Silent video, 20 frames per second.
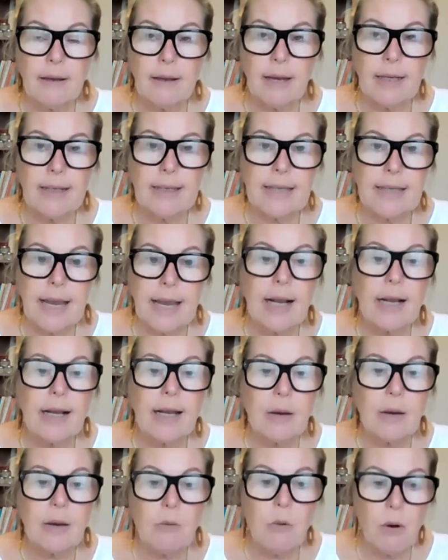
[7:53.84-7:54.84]

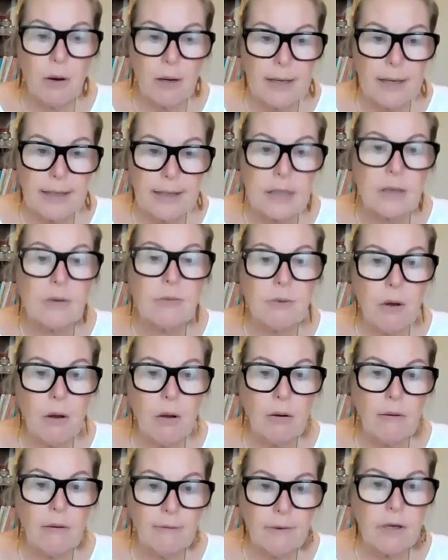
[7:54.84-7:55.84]
exactly what is the
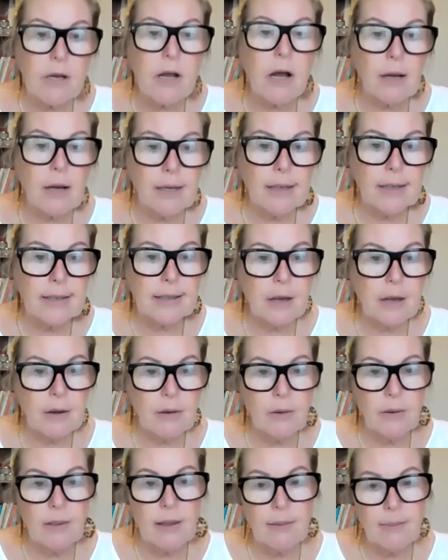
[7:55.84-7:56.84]
role of a guide,
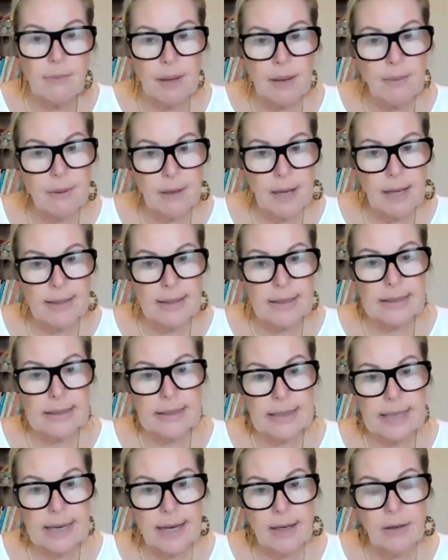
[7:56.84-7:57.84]
so that people
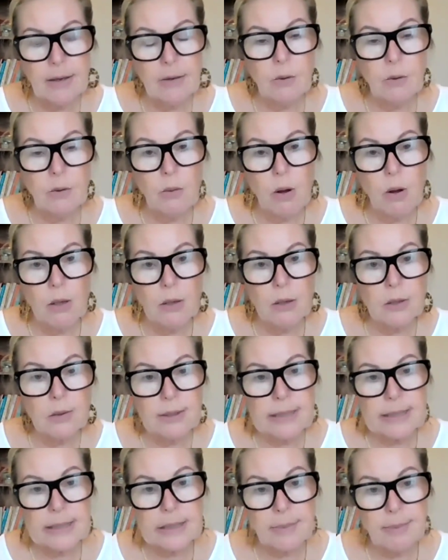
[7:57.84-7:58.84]
understand what to
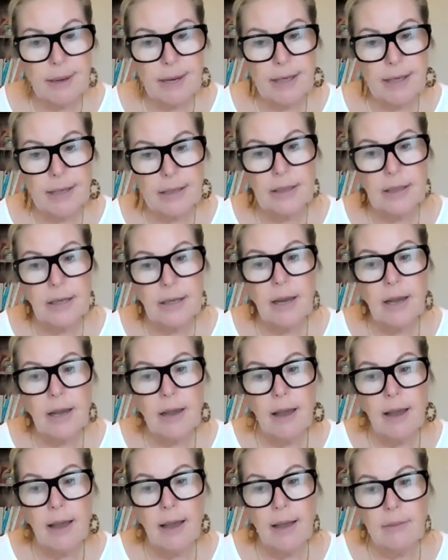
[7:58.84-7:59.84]
expect
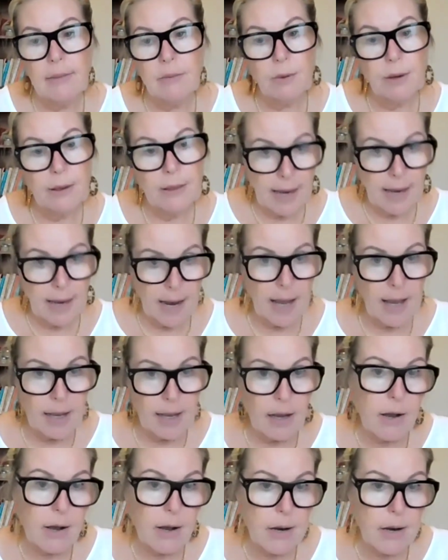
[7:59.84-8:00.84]
when they
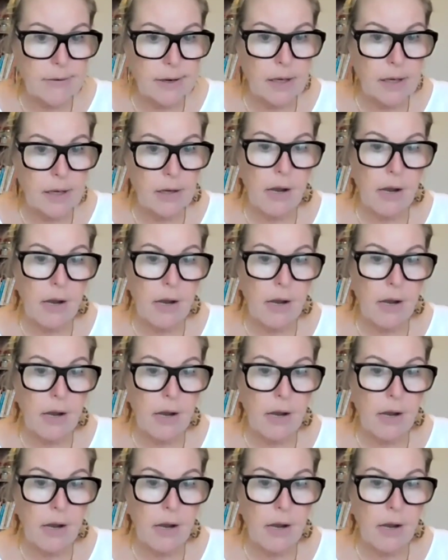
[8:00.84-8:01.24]
are hiring a